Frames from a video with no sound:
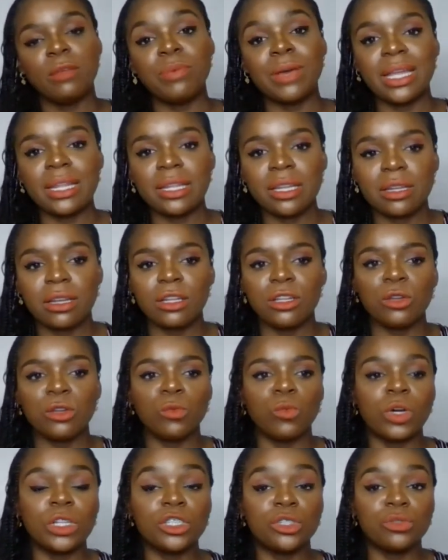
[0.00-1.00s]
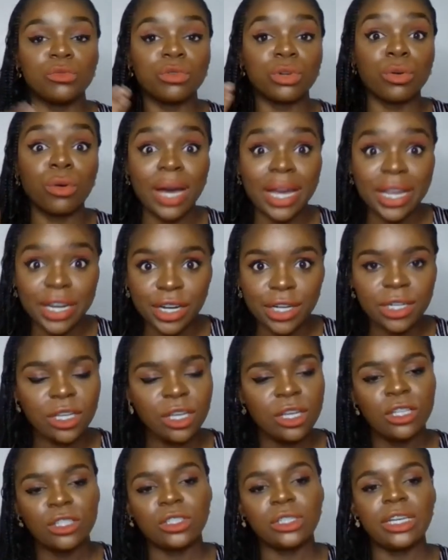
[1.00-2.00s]
depending on what is
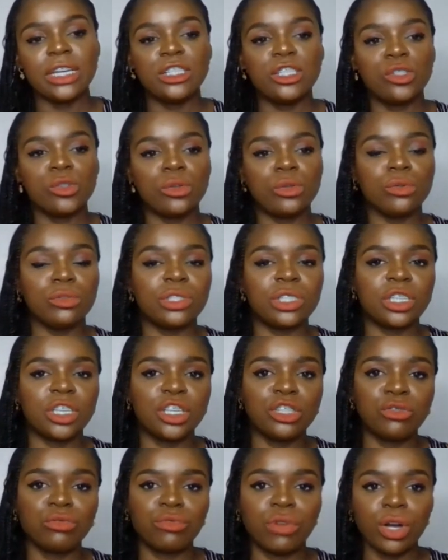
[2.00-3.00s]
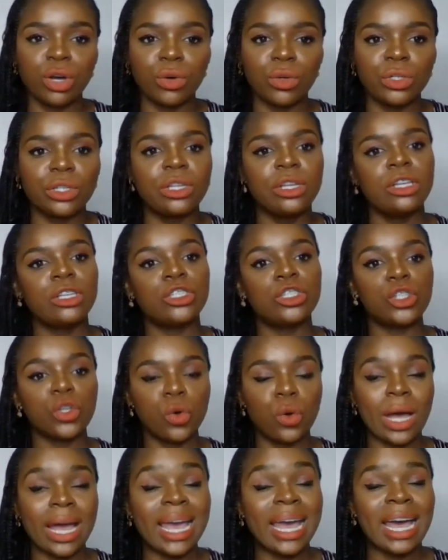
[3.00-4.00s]
required to get you through to each round.
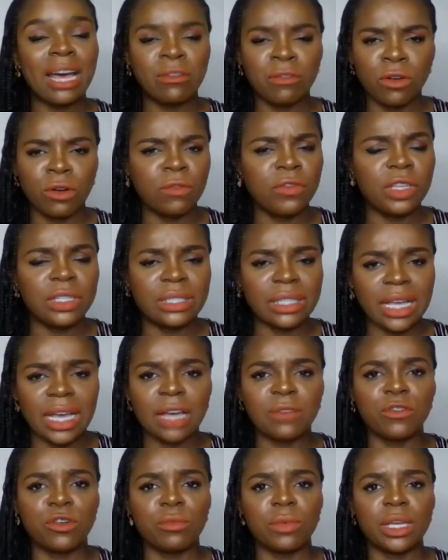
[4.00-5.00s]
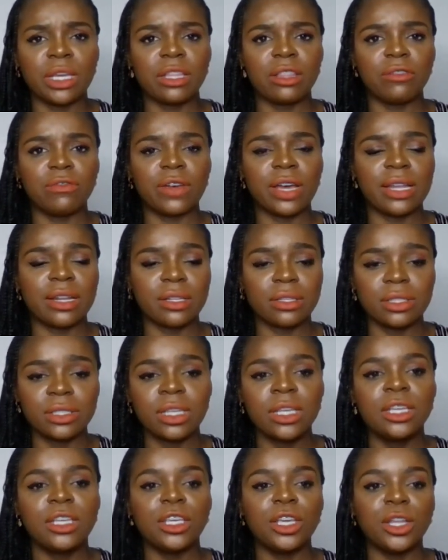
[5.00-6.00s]
So I have her making the
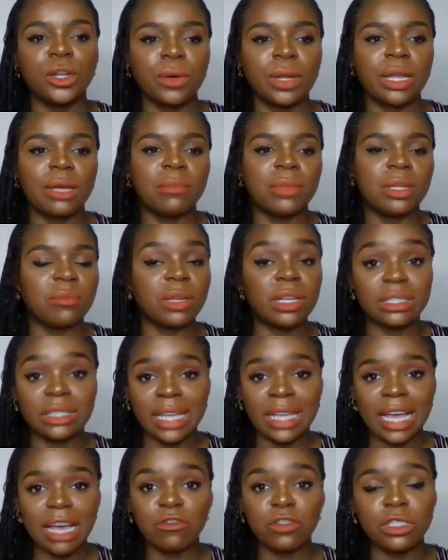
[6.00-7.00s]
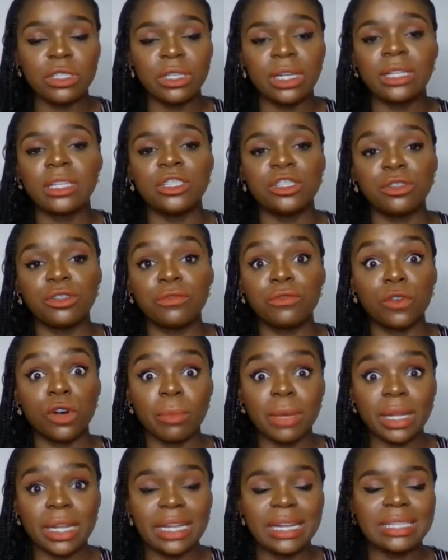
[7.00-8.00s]
finals, you know what I mean? Because I have her challenging for
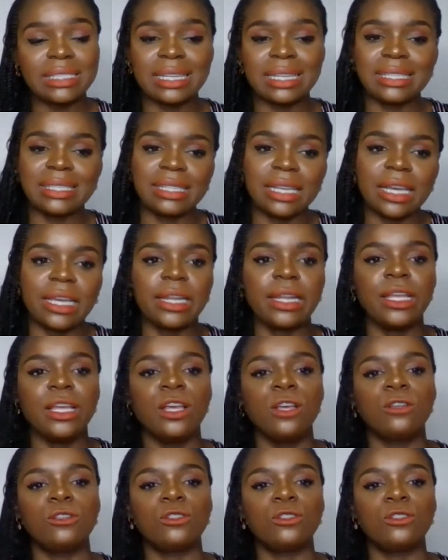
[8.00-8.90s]
a medal, as I said.